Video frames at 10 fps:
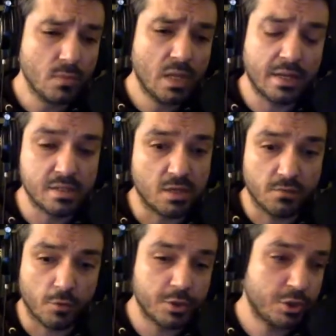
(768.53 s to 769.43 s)
and it's
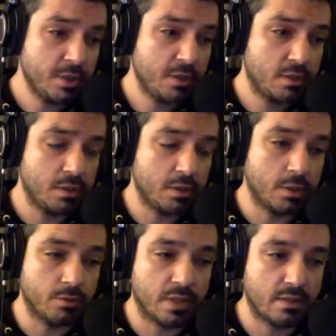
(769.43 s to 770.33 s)
unfortunate, you
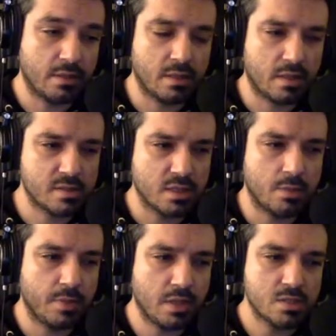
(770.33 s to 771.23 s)
know, that's going to
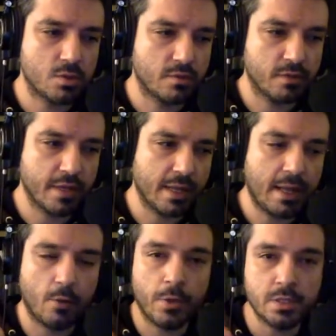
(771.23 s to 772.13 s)
be sort of like
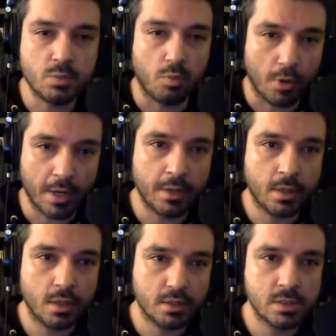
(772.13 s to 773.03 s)
how he's
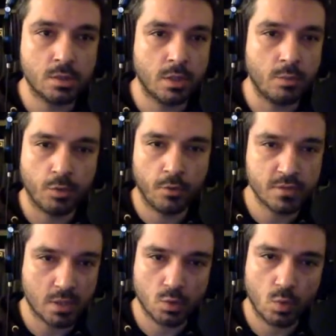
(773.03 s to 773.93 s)
branded until he proves
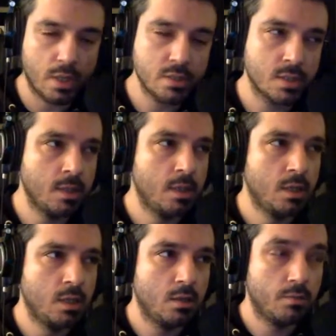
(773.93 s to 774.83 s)
otherwise.
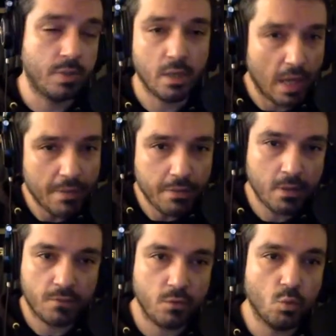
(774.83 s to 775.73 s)
But I
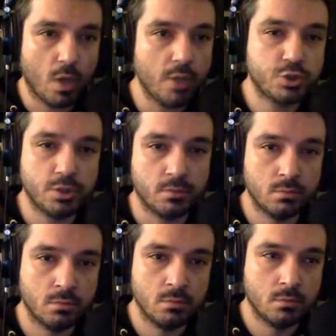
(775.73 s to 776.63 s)
think if you watch him,
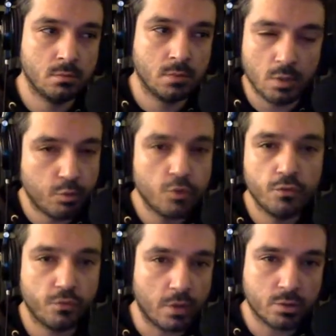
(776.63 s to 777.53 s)
he
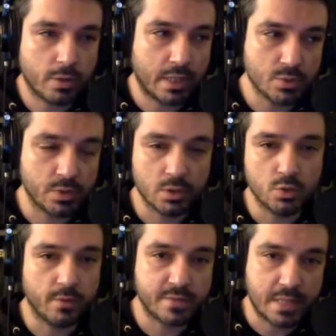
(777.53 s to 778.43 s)
proved otherwise within
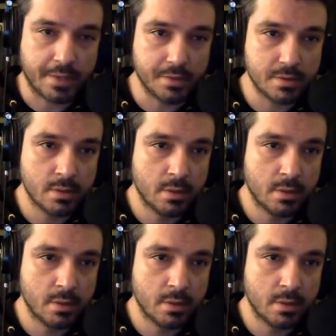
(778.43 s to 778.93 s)
12 seconds.